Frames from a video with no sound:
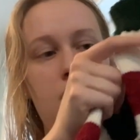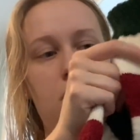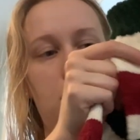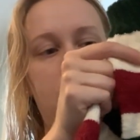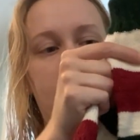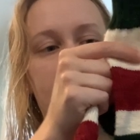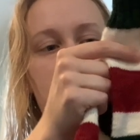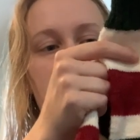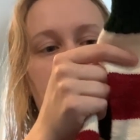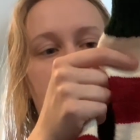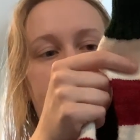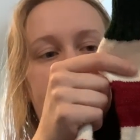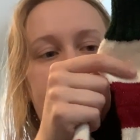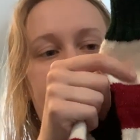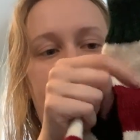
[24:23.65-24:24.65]
We had the
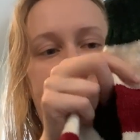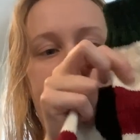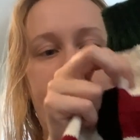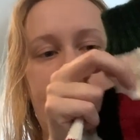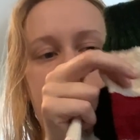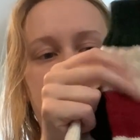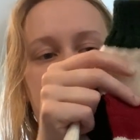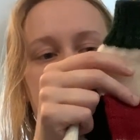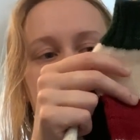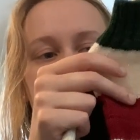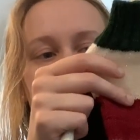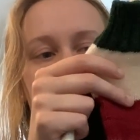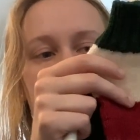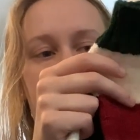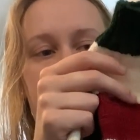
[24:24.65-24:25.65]
white I had to
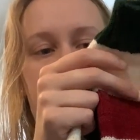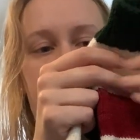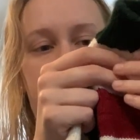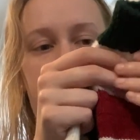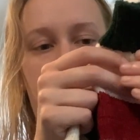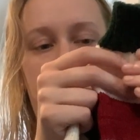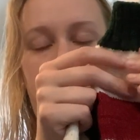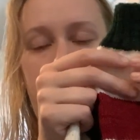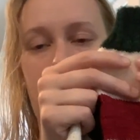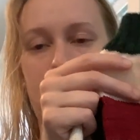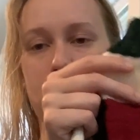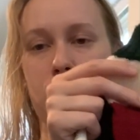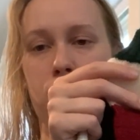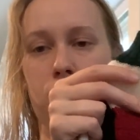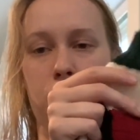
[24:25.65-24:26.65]
buy for my
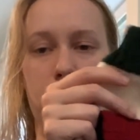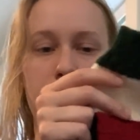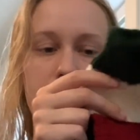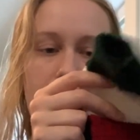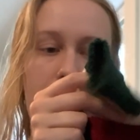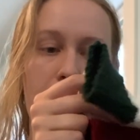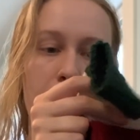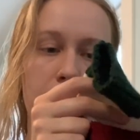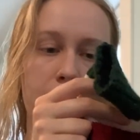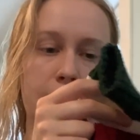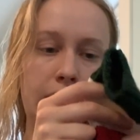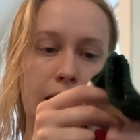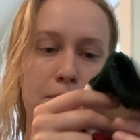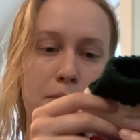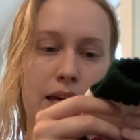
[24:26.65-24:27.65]
abstruse cowl that
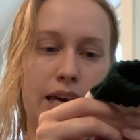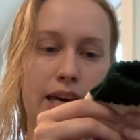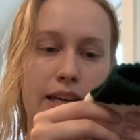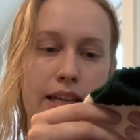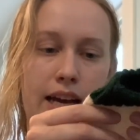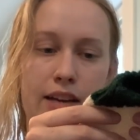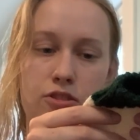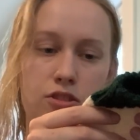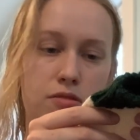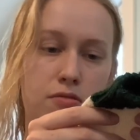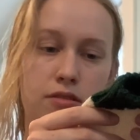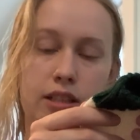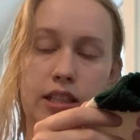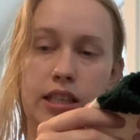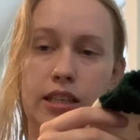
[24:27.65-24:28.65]
I made. I just
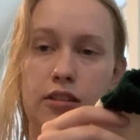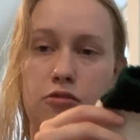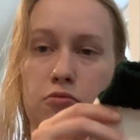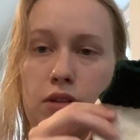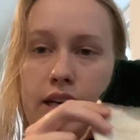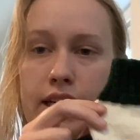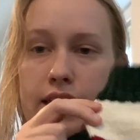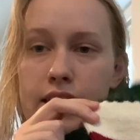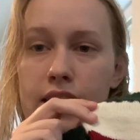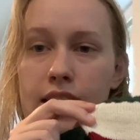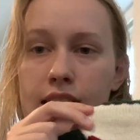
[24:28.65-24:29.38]
really needed white.